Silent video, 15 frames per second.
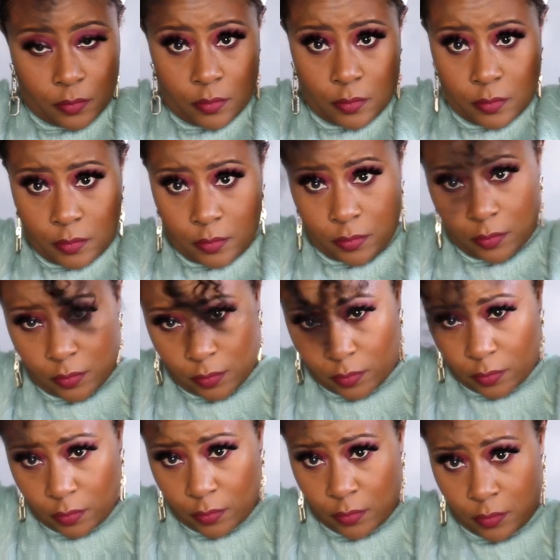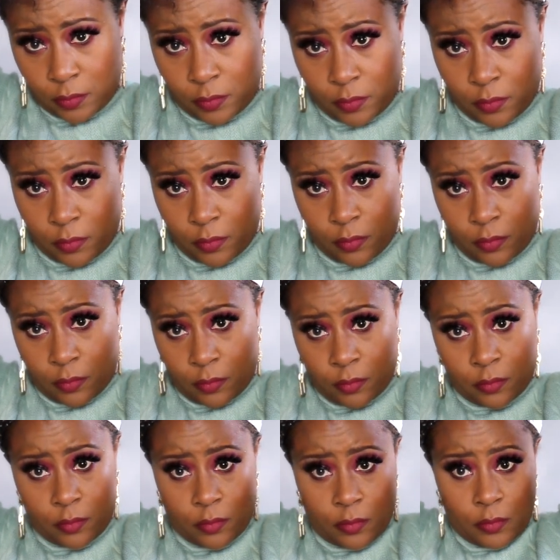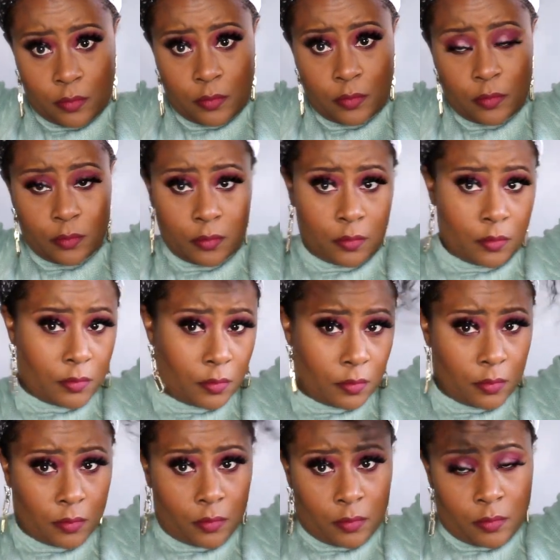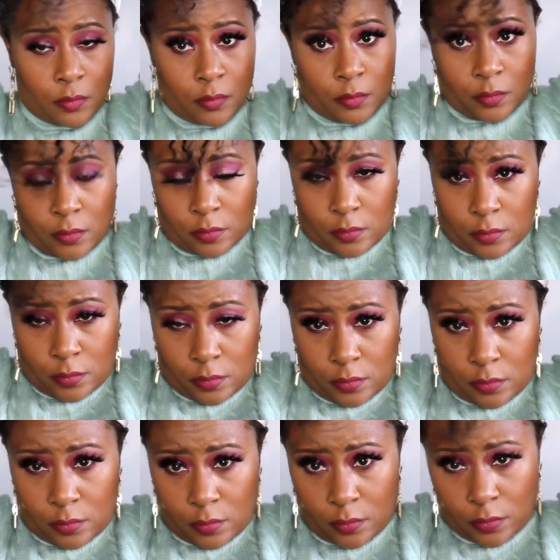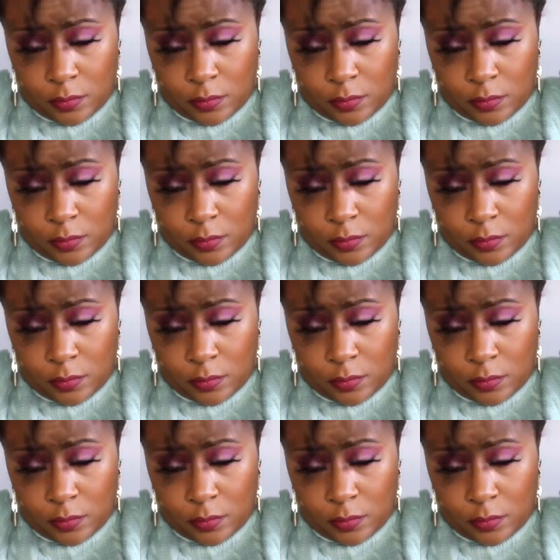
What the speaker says: (no one is talking)